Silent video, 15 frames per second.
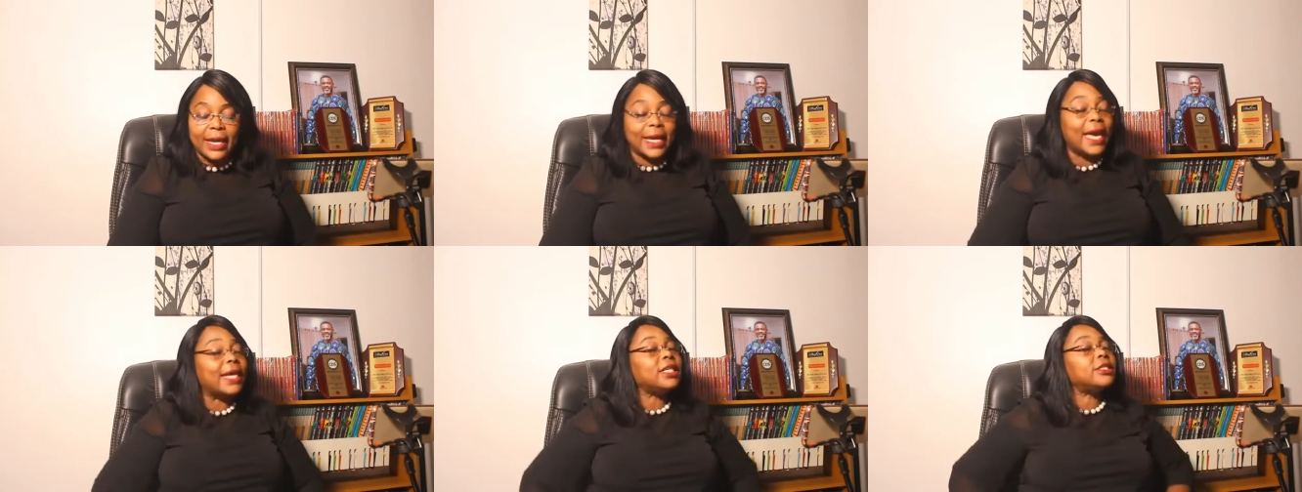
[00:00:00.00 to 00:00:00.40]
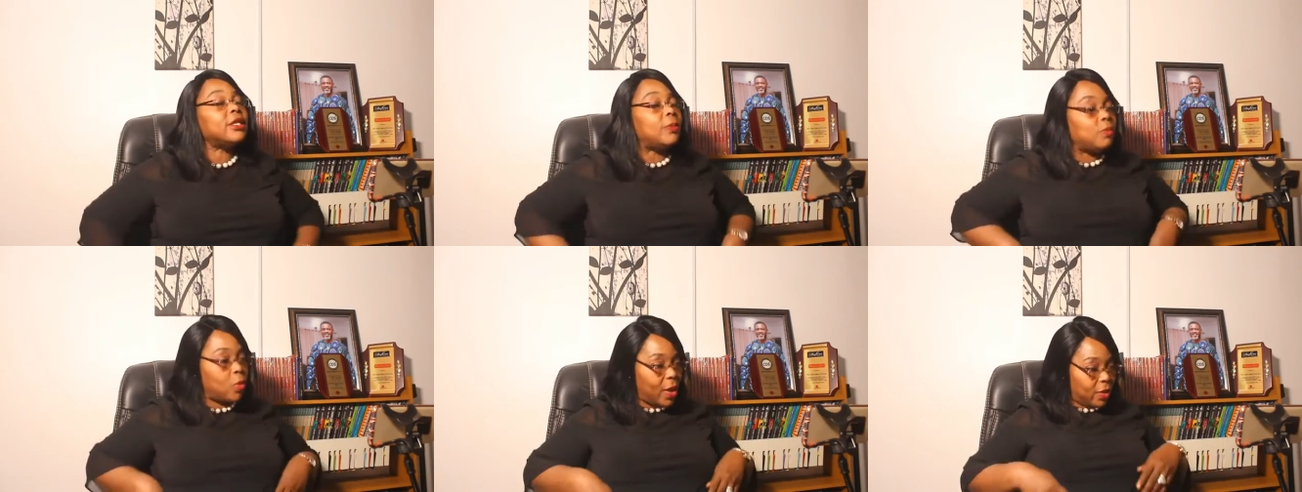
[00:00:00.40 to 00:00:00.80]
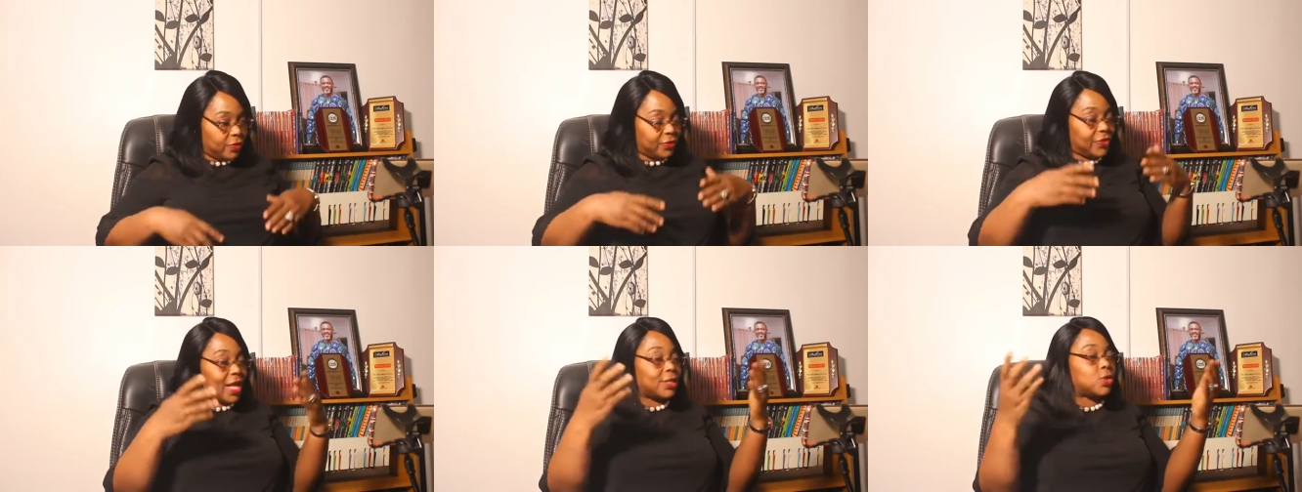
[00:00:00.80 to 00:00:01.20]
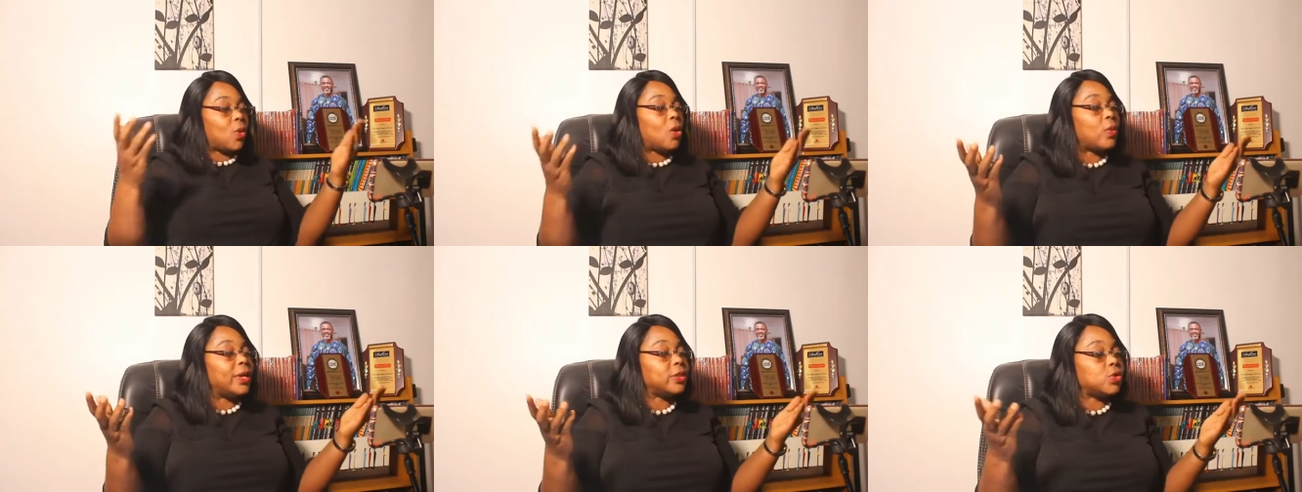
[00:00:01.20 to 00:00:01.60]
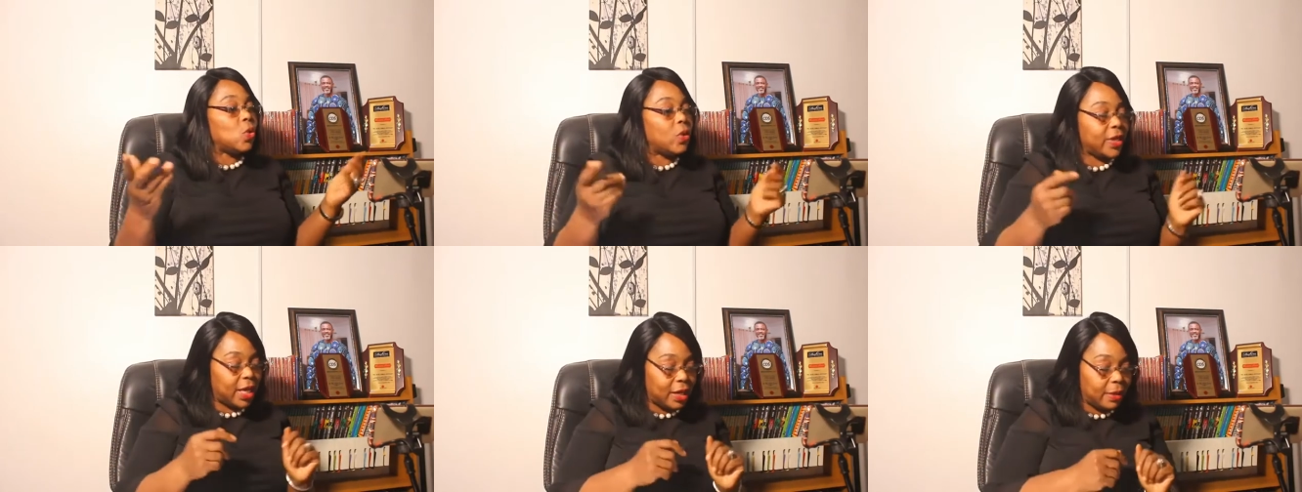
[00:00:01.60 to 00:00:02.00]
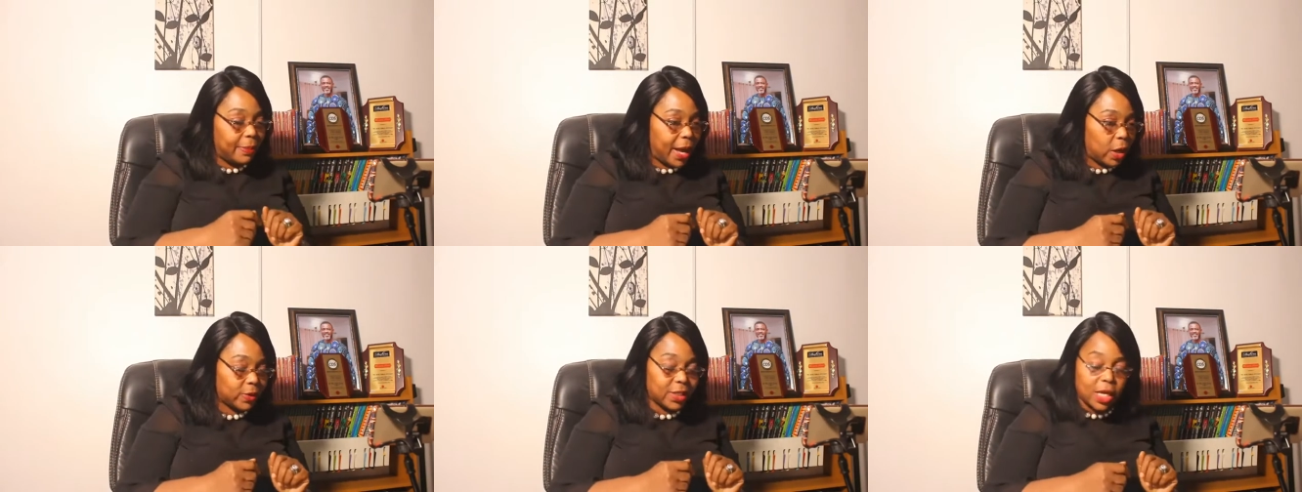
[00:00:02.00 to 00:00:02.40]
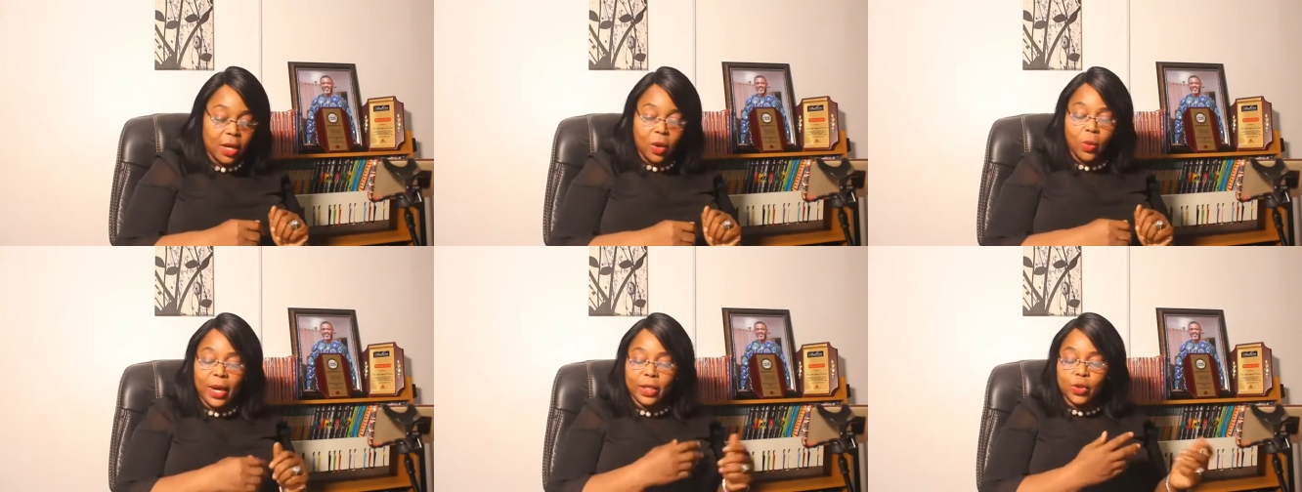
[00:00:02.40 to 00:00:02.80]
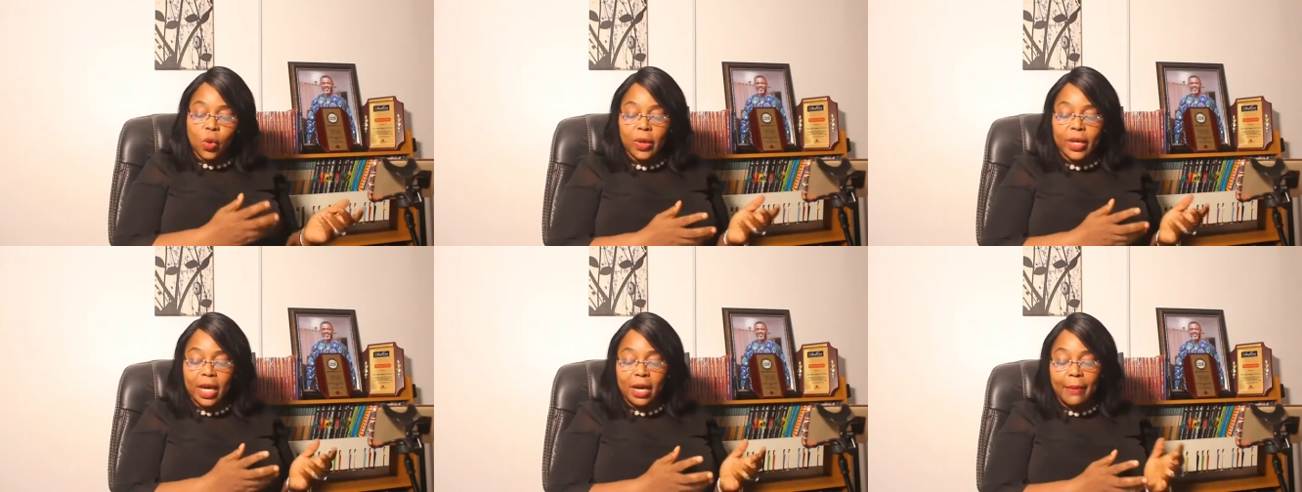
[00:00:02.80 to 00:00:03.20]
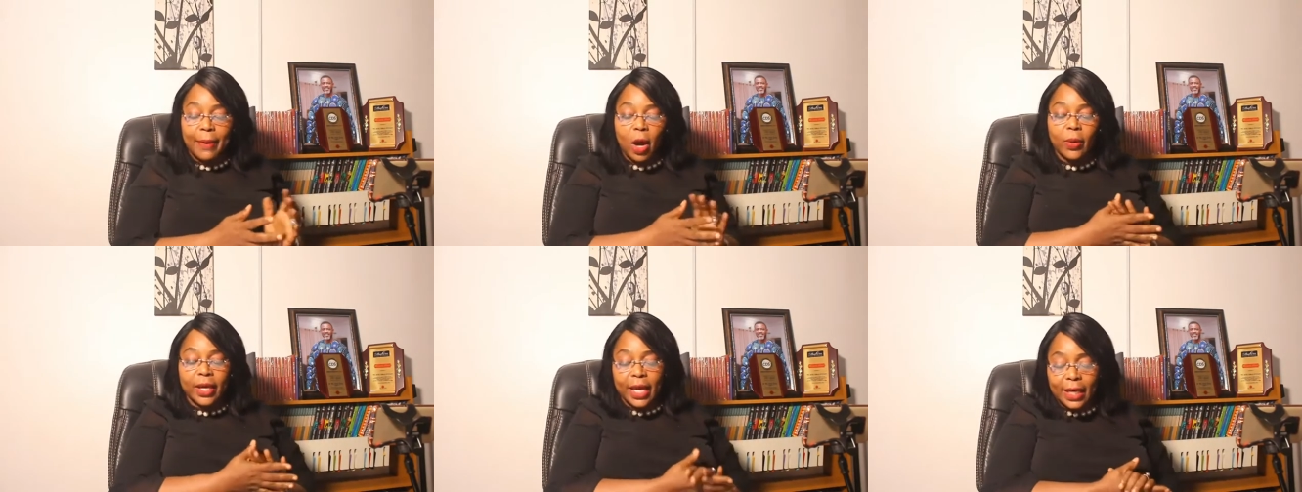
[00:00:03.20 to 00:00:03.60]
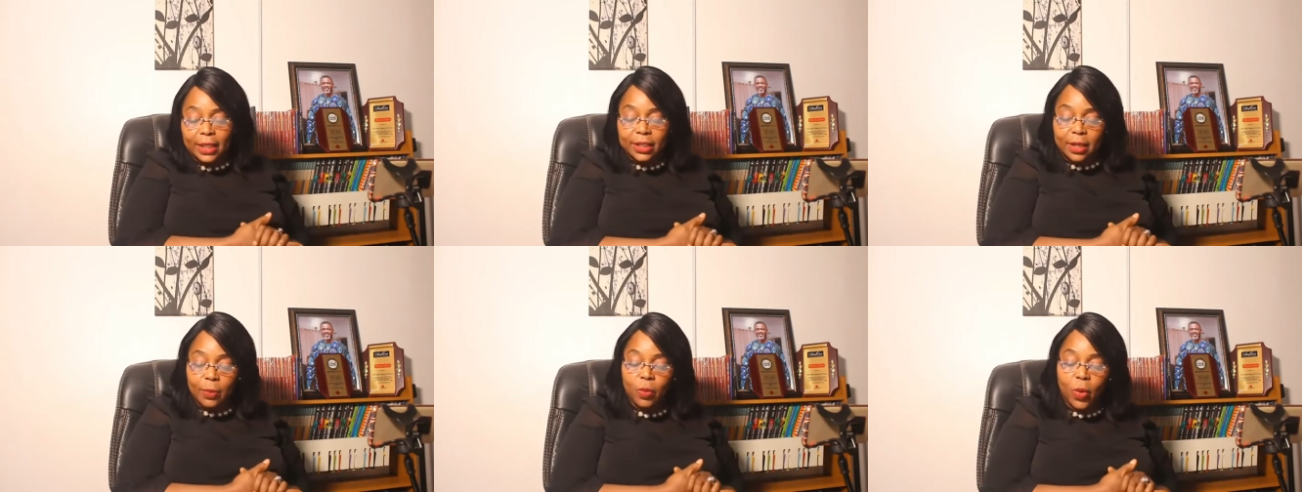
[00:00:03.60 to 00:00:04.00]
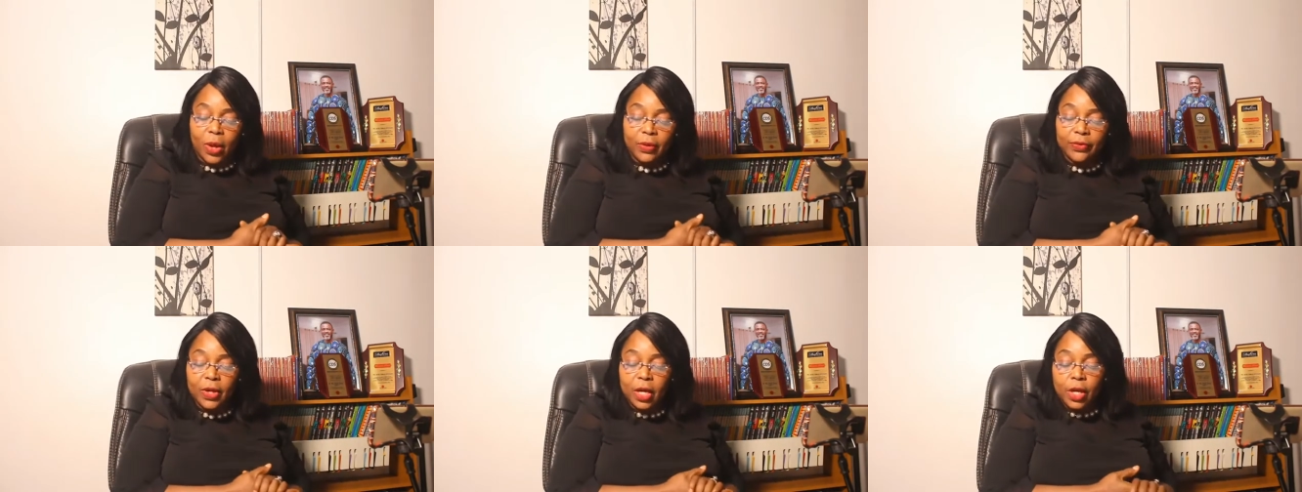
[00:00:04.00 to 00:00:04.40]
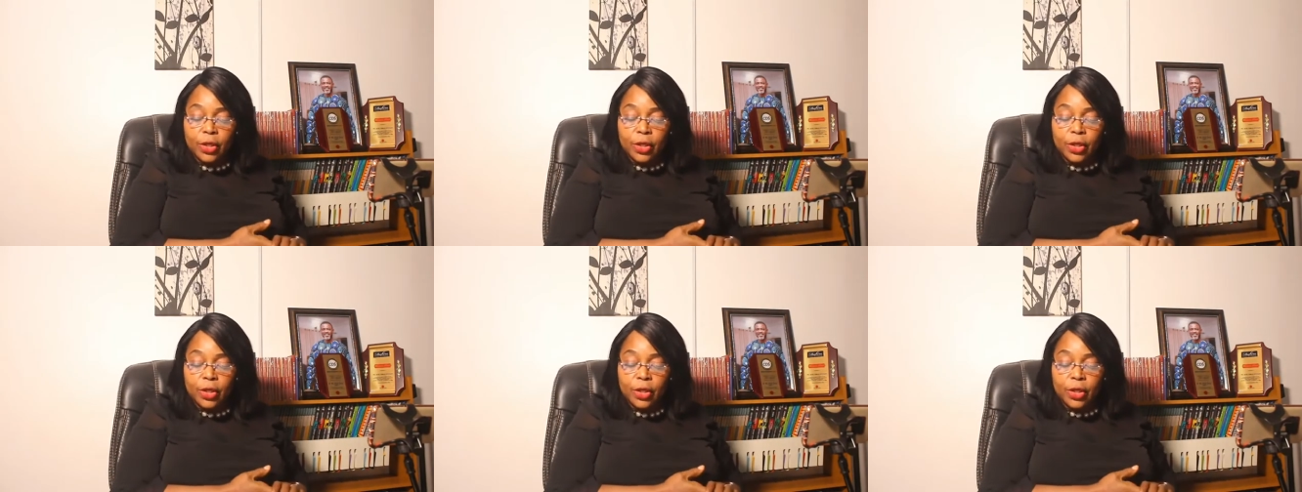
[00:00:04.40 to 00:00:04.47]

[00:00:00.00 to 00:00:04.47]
Kingdom wealth. That's what we're talking about. We're talking about kingdom wealth.